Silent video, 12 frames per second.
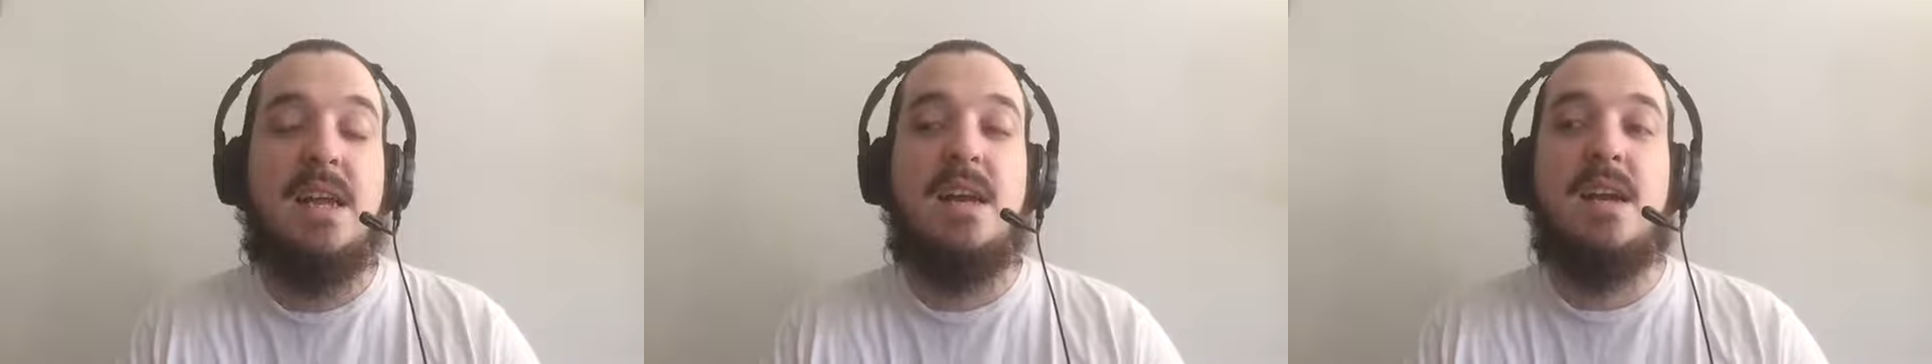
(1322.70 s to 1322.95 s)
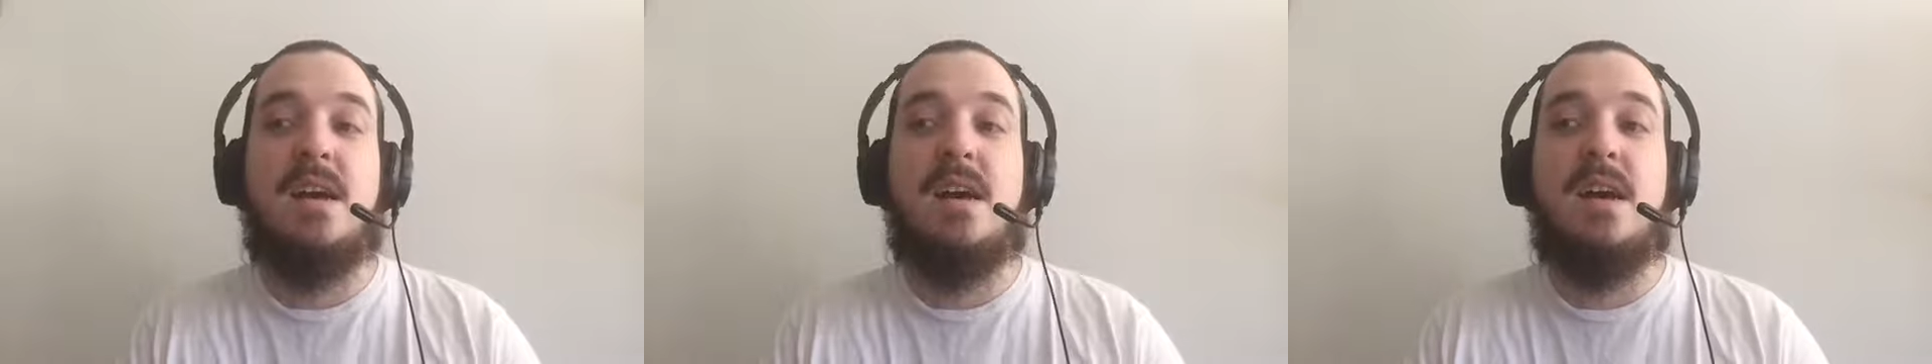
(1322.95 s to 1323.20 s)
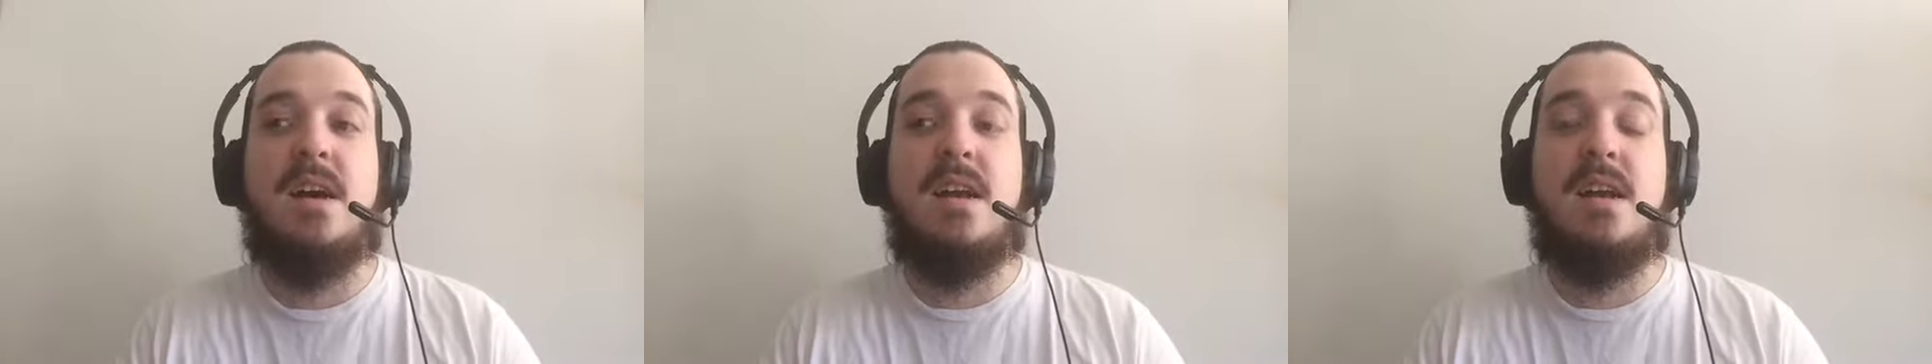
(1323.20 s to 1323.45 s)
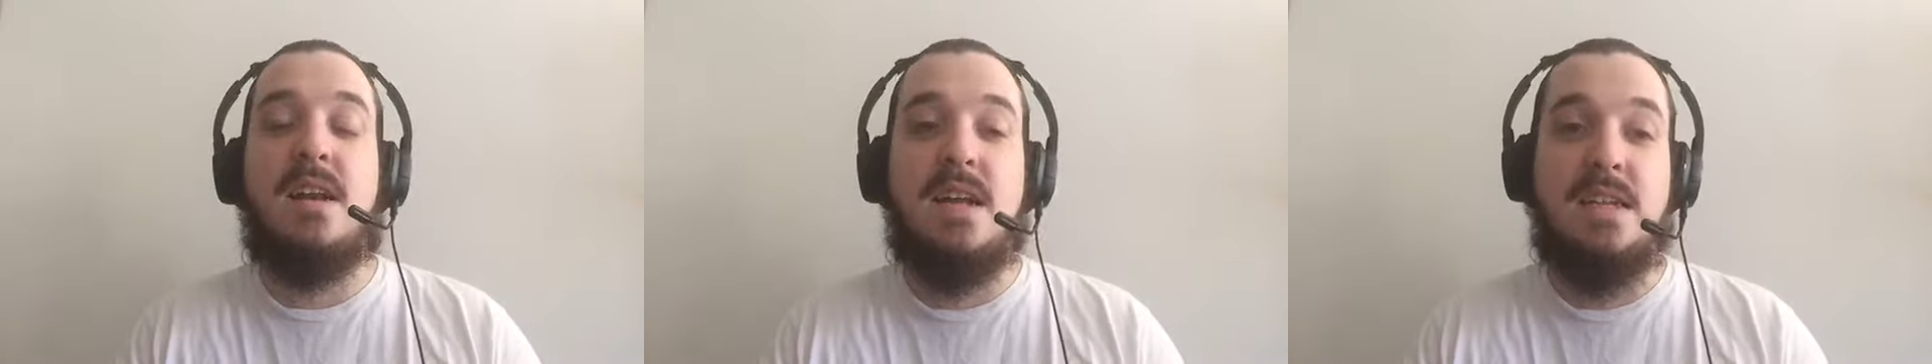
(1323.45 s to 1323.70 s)

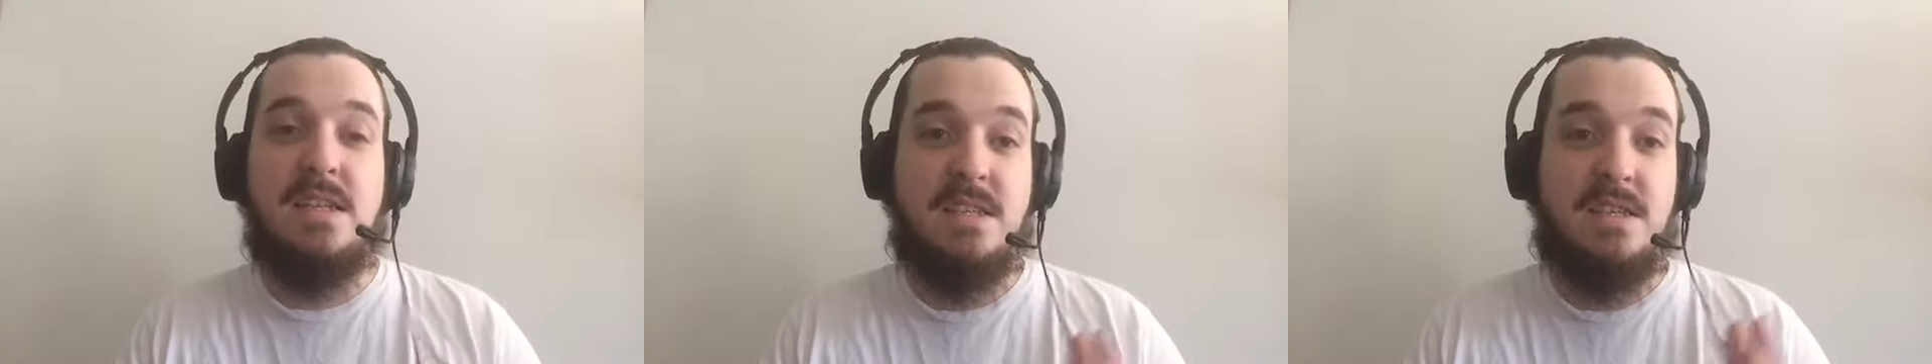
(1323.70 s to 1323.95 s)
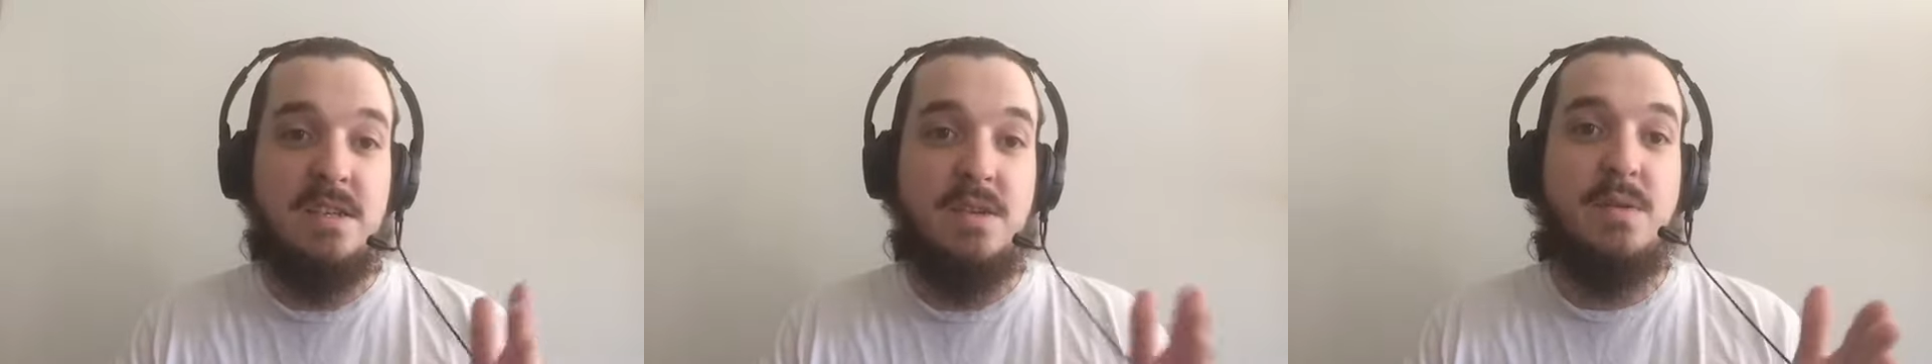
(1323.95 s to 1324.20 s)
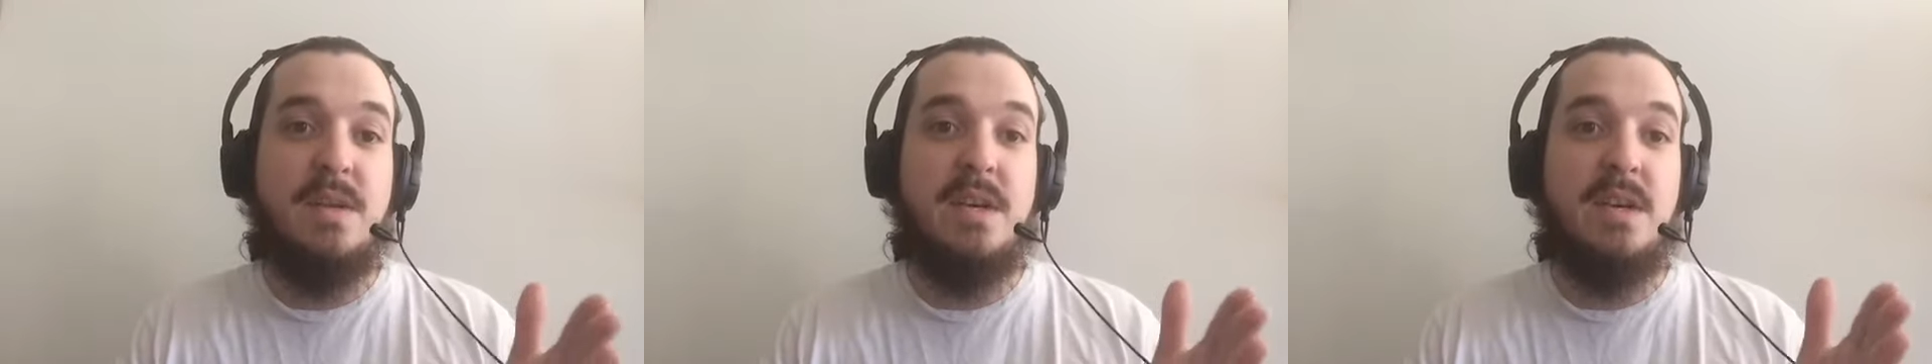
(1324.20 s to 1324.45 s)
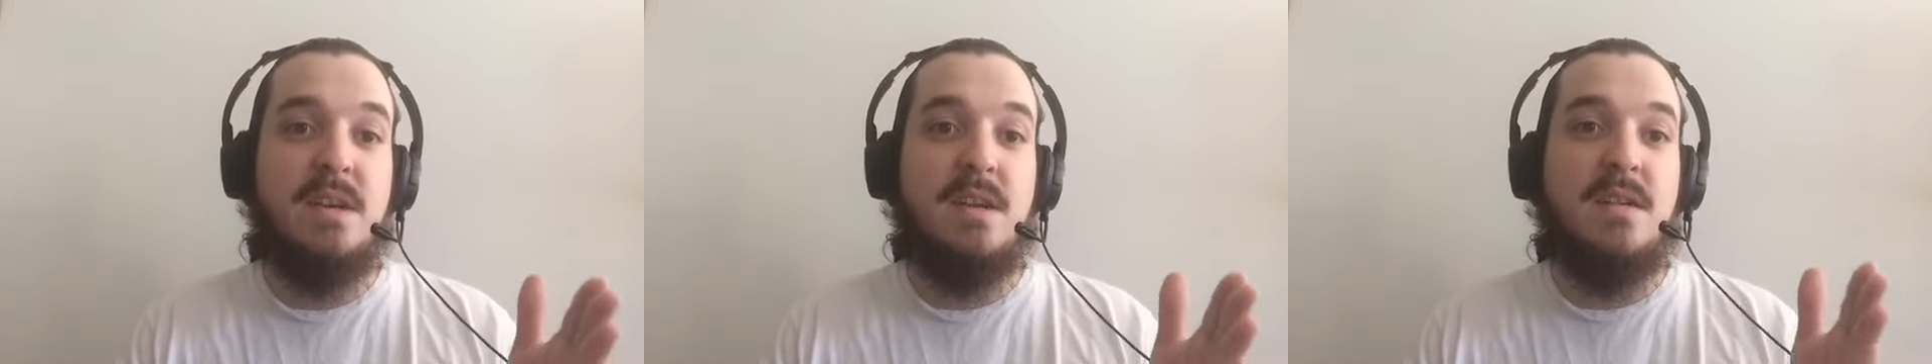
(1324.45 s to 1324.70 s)
and that is
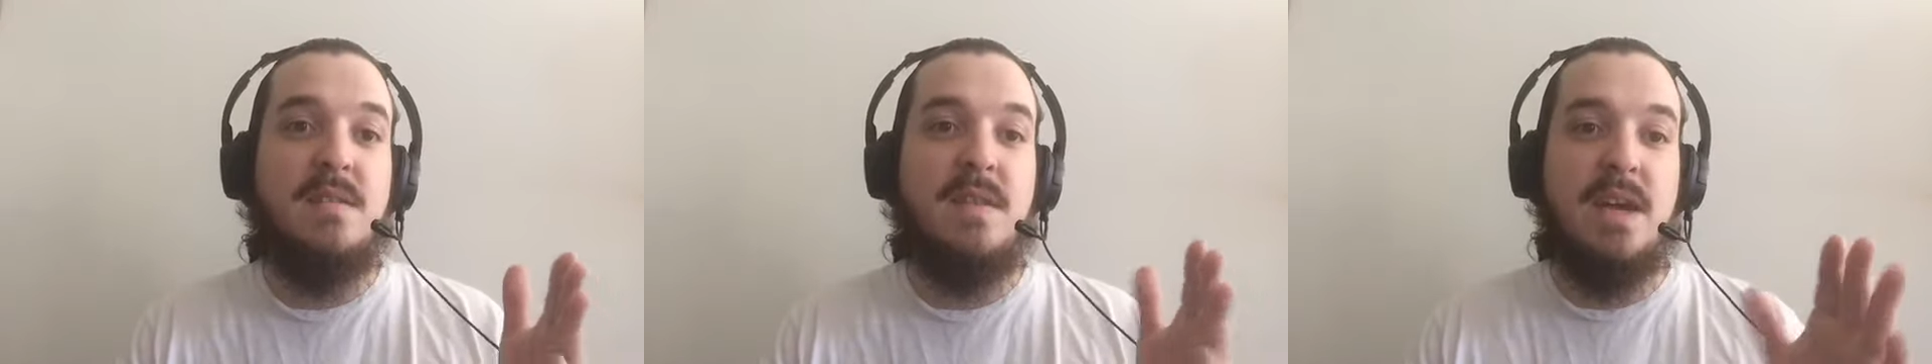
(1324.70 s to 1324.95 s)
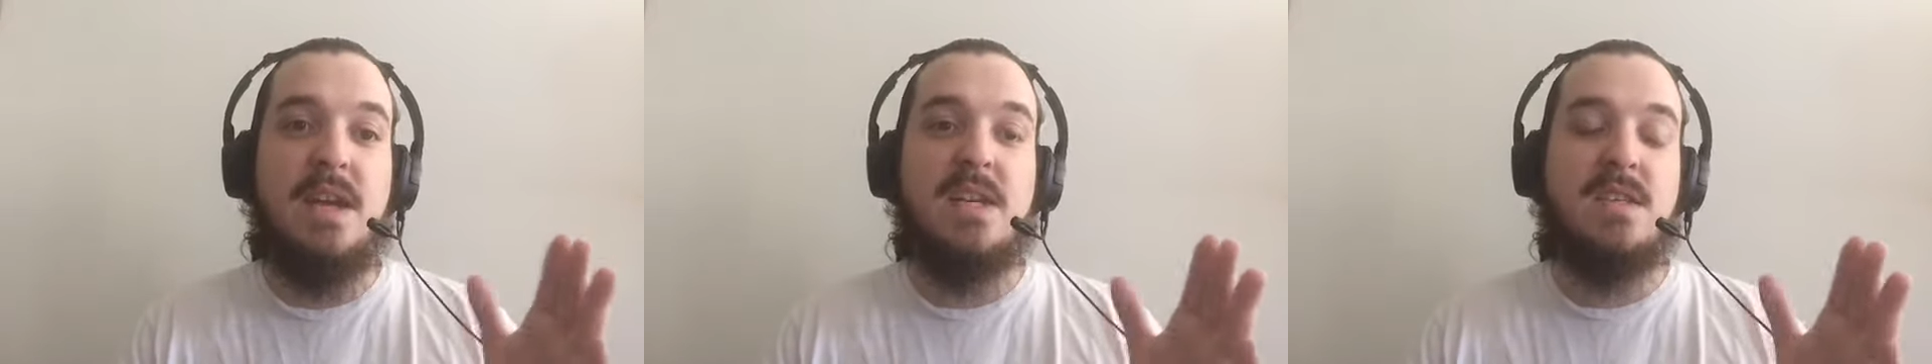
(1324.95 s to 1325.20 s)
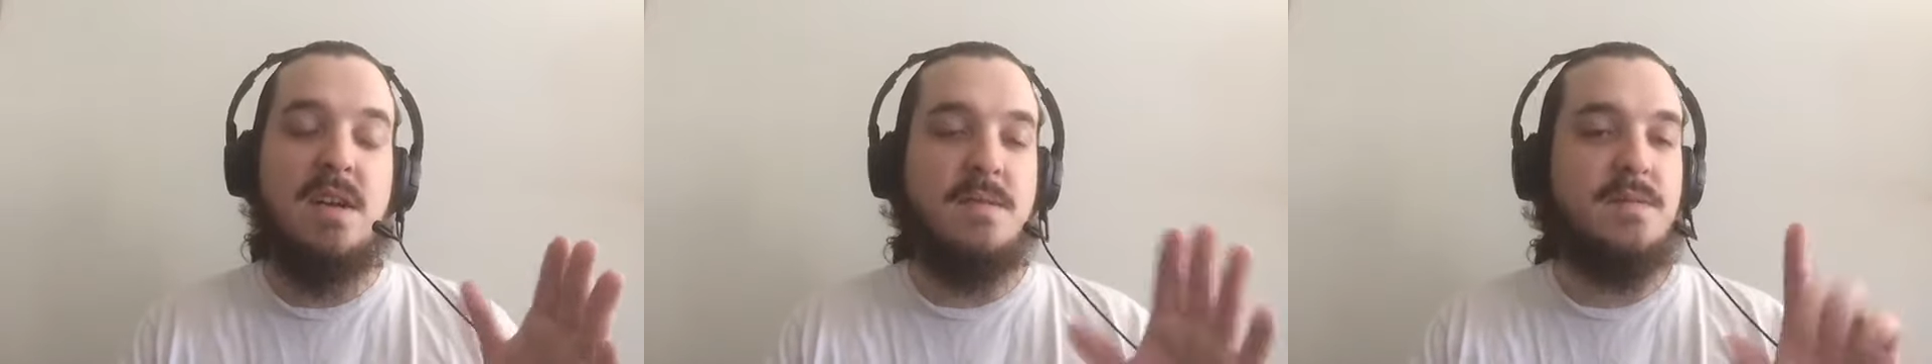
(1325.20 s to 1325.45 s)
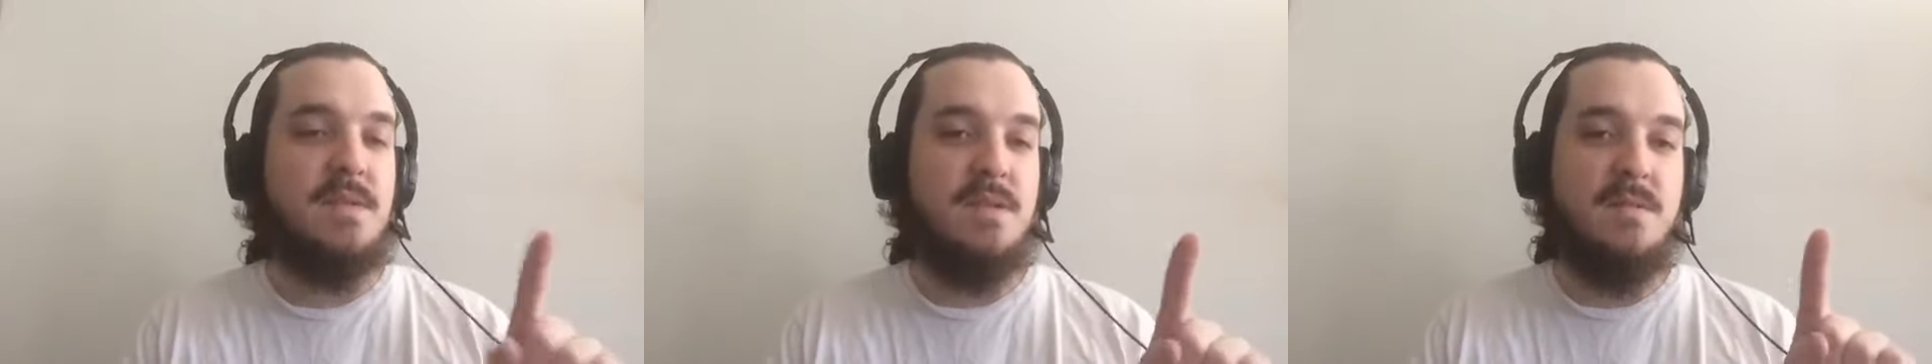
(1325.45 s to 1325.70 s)
including
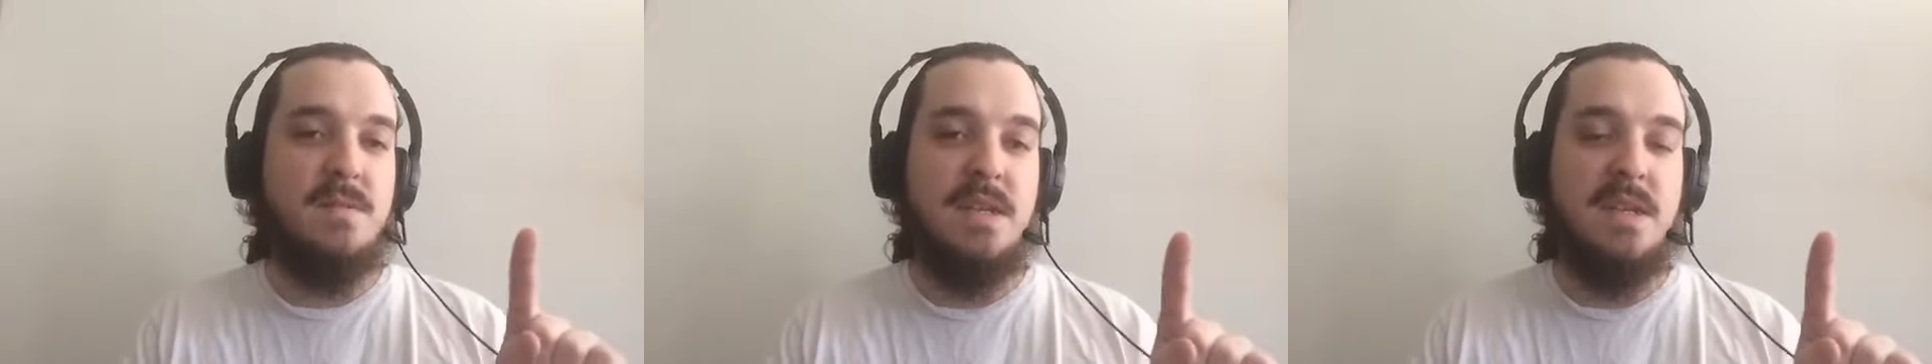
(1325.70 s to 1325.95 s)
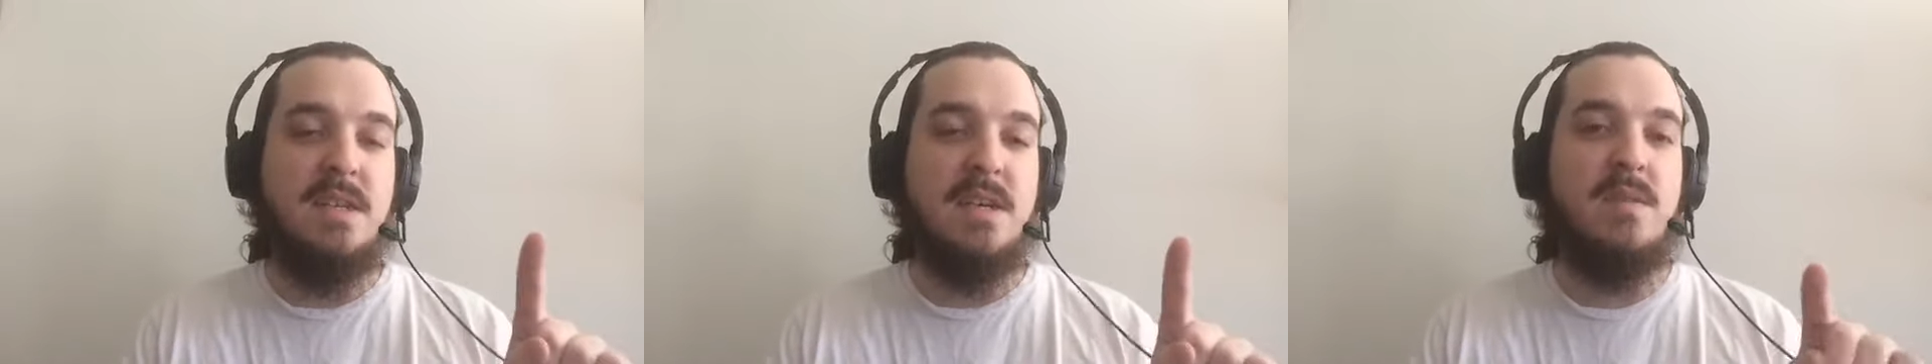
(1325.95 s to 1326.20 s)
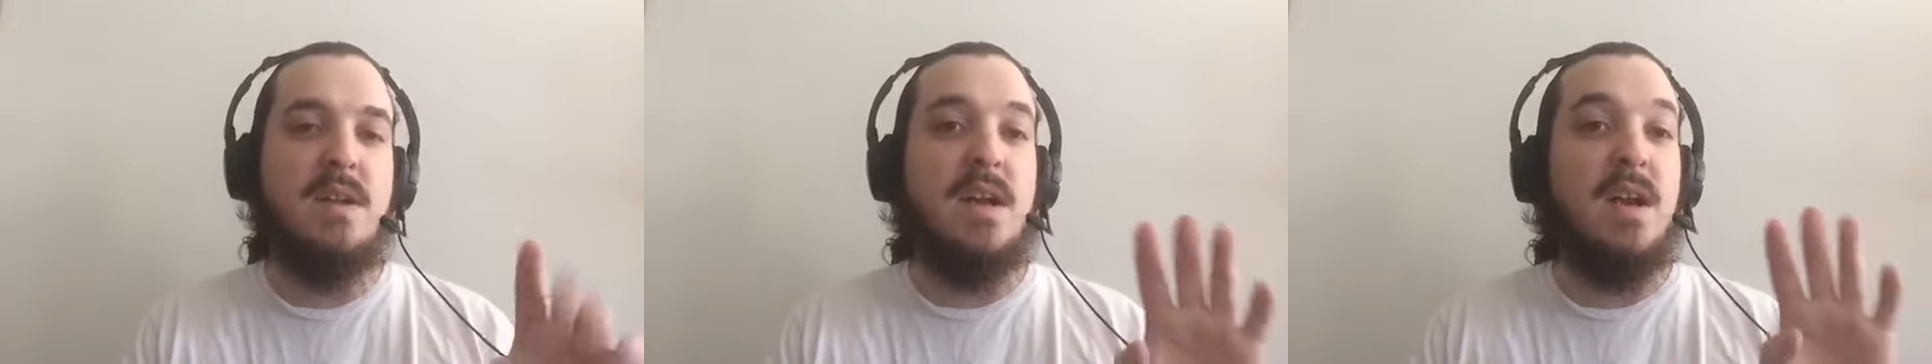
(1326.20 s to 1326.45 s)
excuse me, that's not correct.